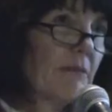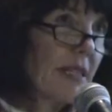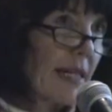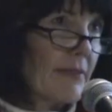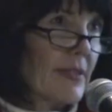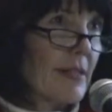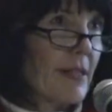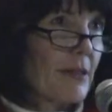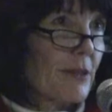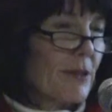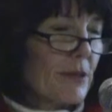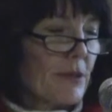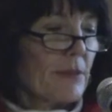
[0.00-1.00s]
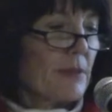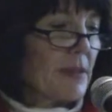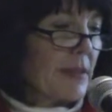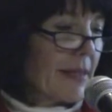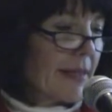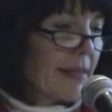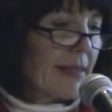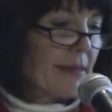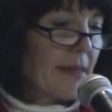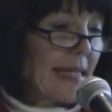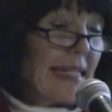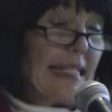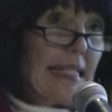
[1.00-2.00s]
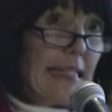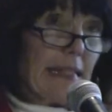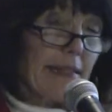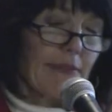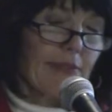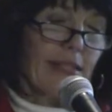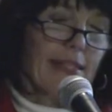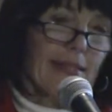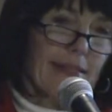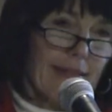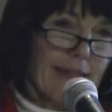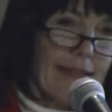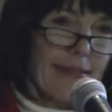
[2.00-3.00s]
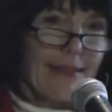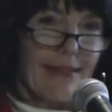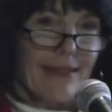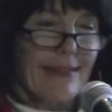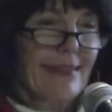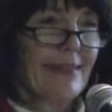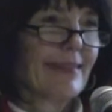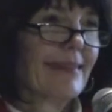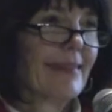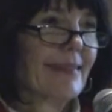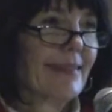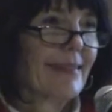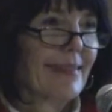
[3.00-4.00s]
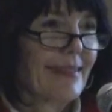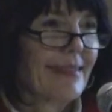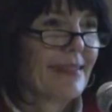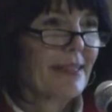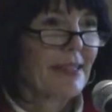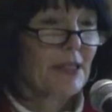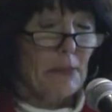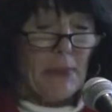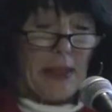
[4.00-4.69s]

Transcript: then we have another uh, idea of his in the in, in the